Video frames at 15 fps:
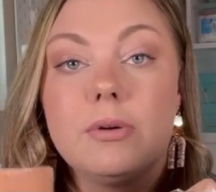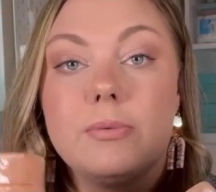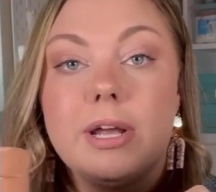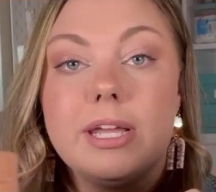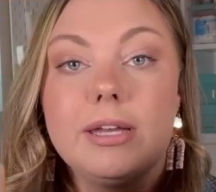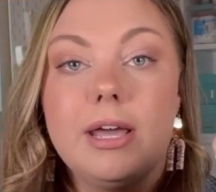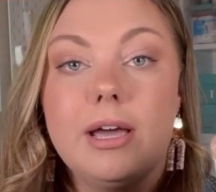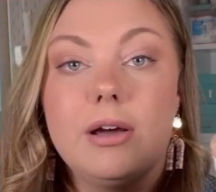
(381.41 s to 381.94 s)

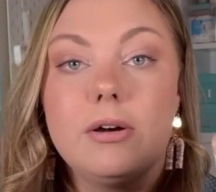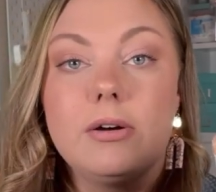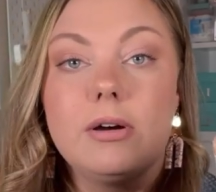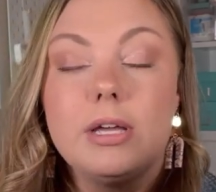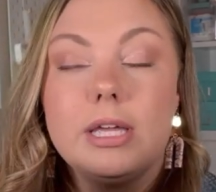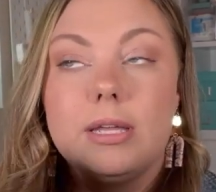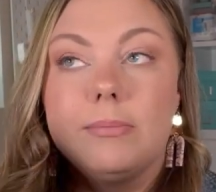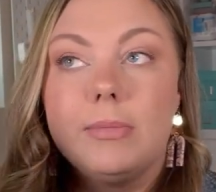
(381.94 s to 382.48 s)
Right now
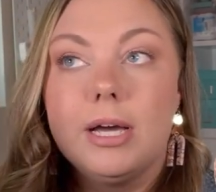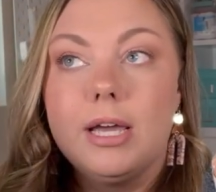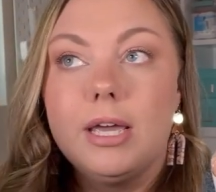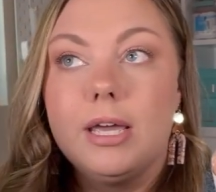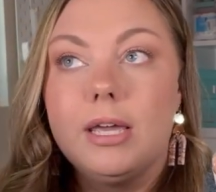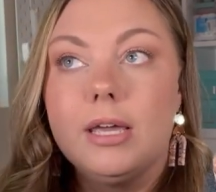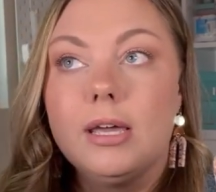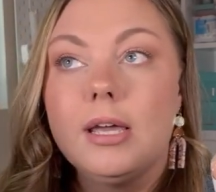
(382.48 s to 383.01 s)
in
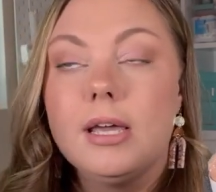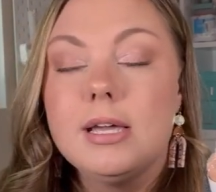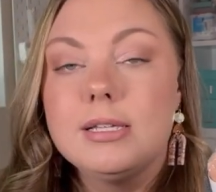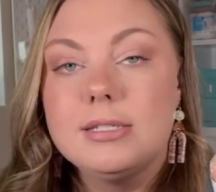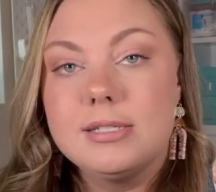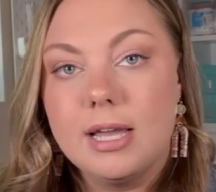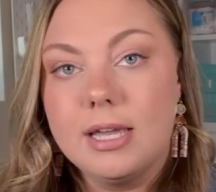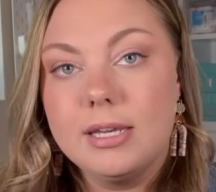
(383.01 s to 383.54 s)
my
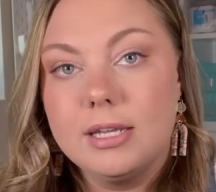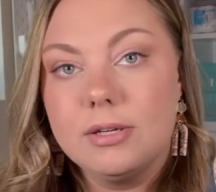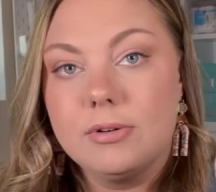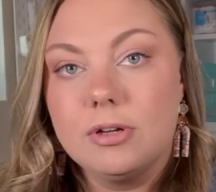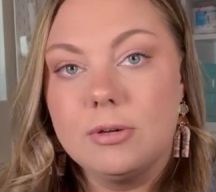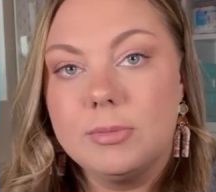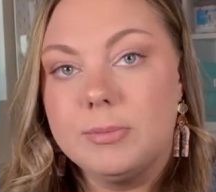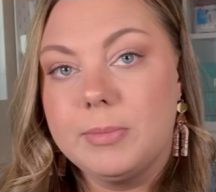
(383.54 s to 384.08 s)
dining
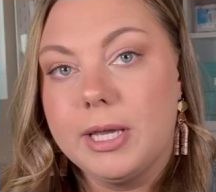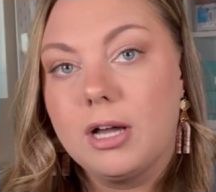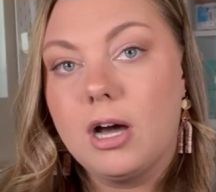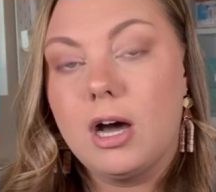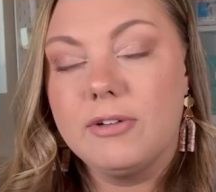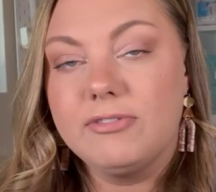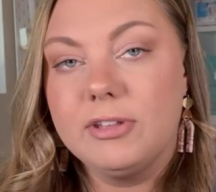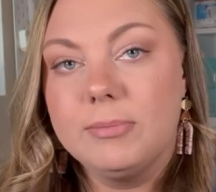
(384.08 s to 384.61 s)
room and my
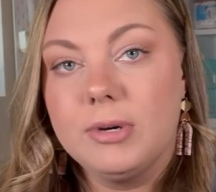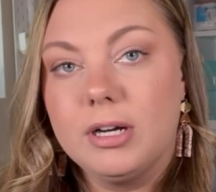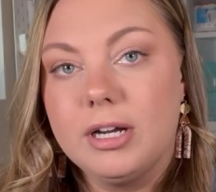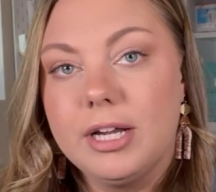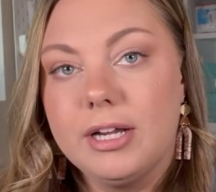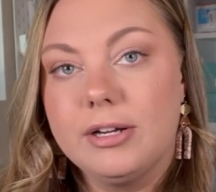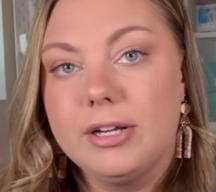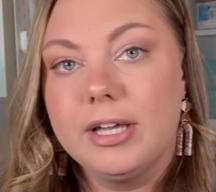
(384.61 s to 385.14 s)
coffee bar
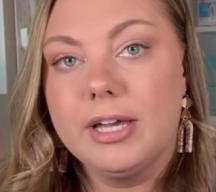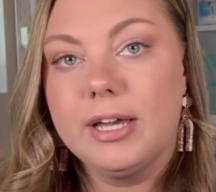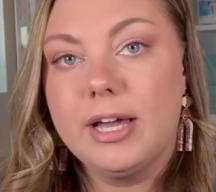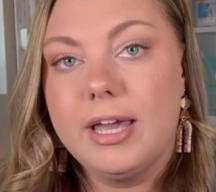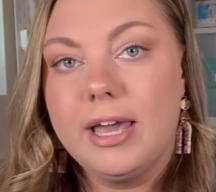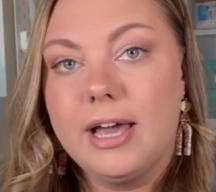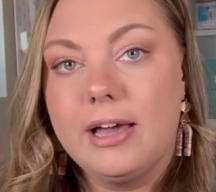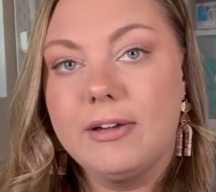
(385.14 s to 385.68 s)
area,
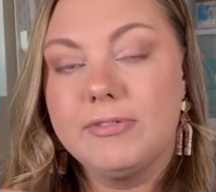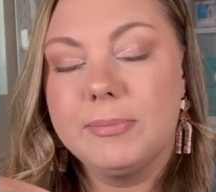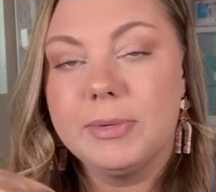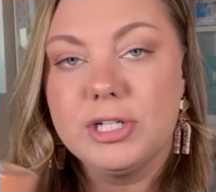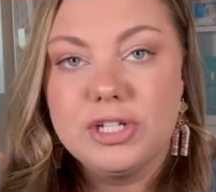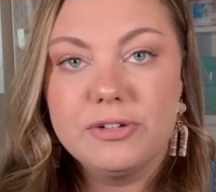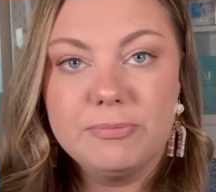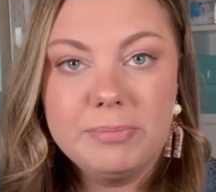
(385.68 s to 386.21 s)
I have a
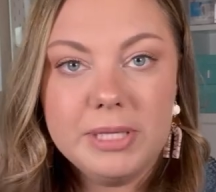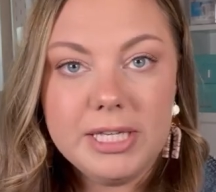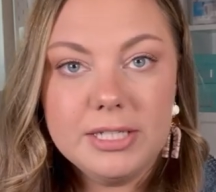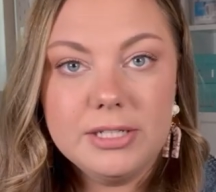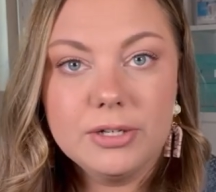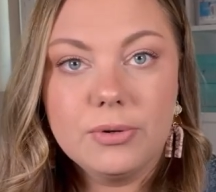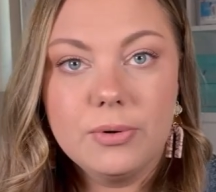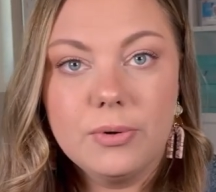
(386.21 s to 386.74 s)
bunch of bee
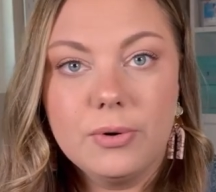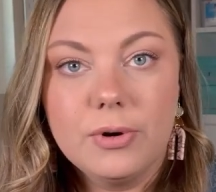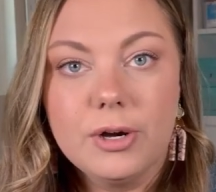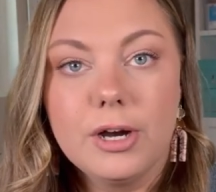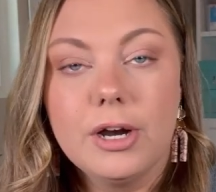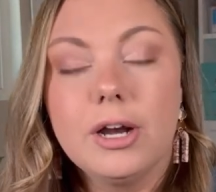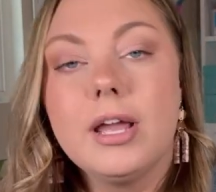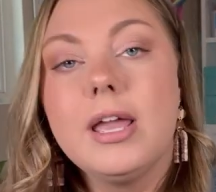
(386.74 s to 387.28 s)

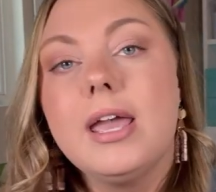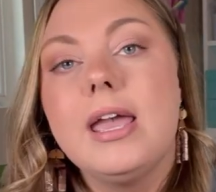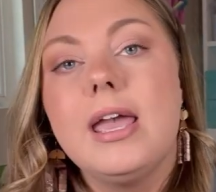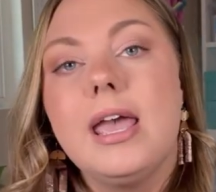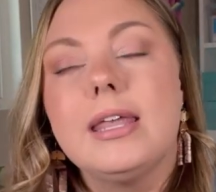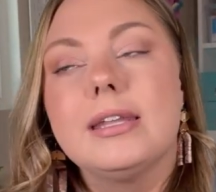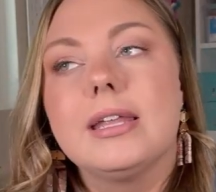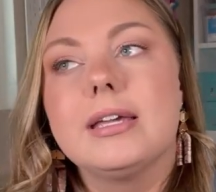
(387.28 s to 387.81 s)
decor
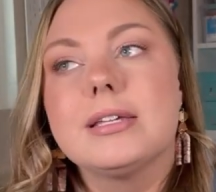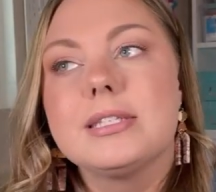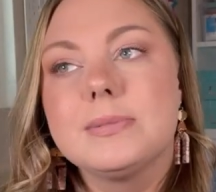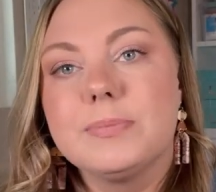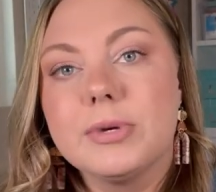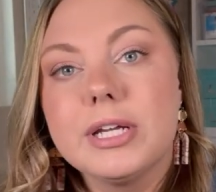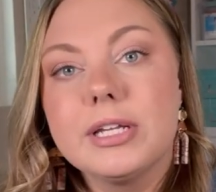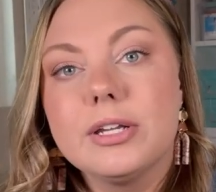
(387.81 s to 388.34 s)
and like
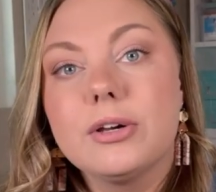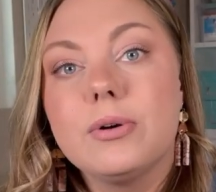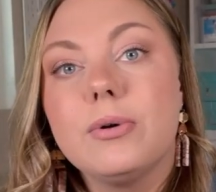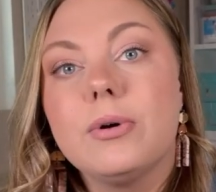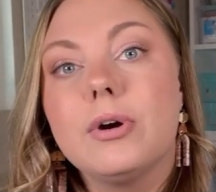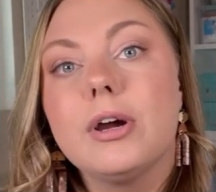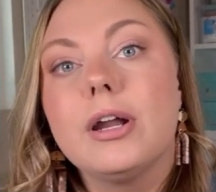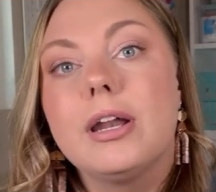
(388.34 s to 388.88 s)
spring
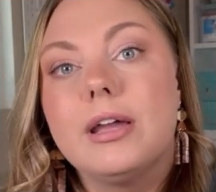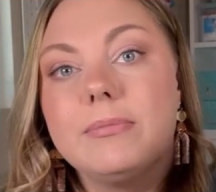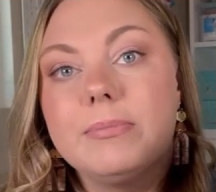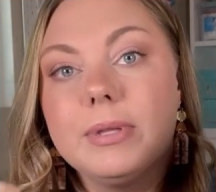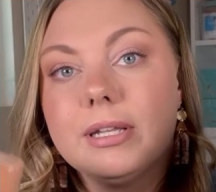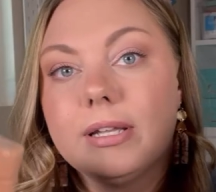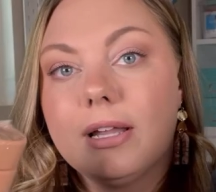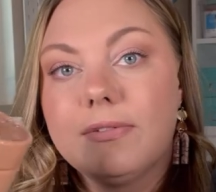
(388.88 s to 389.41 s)
decor, and I've
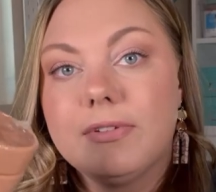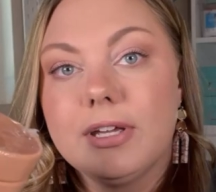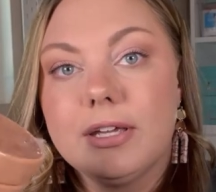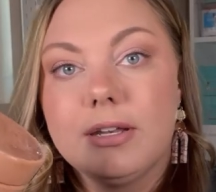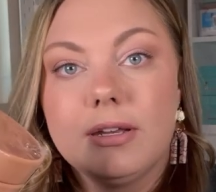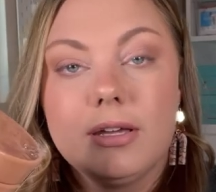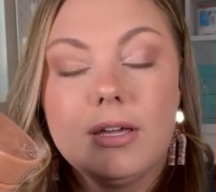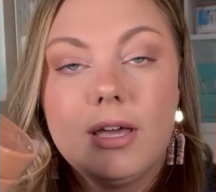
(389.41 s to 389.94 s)
been
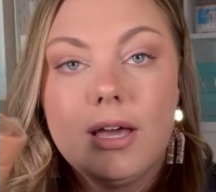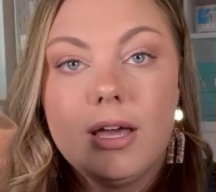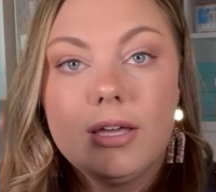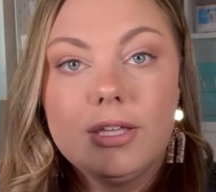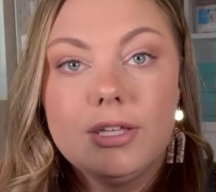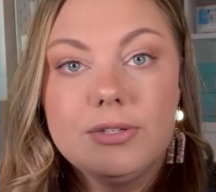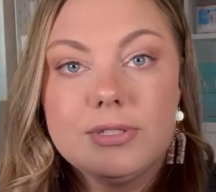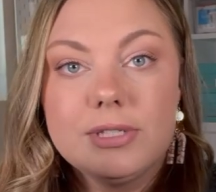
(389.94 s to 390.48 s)
loving
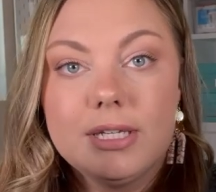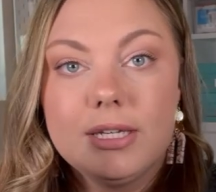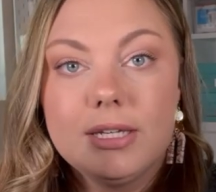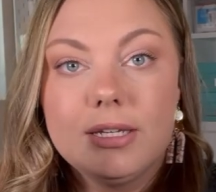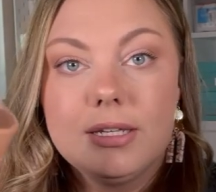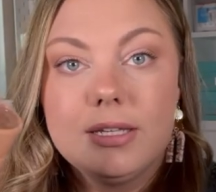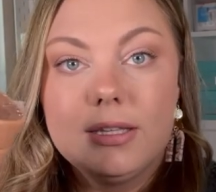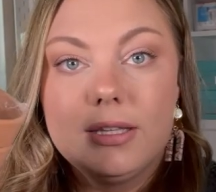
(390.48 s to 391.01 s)

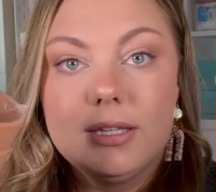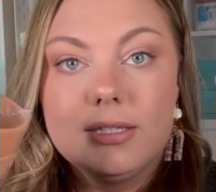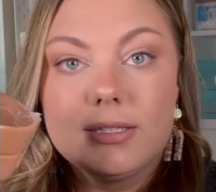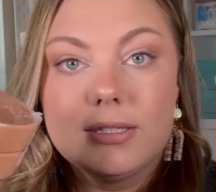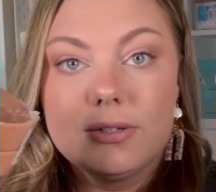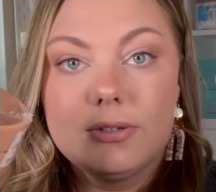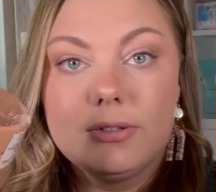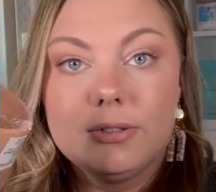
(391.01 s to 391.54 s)
using these
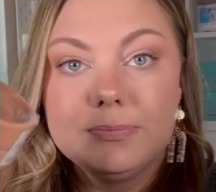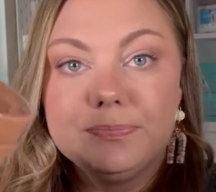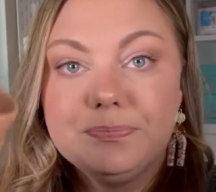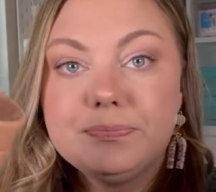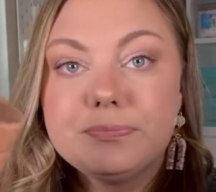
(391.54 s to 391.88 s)
little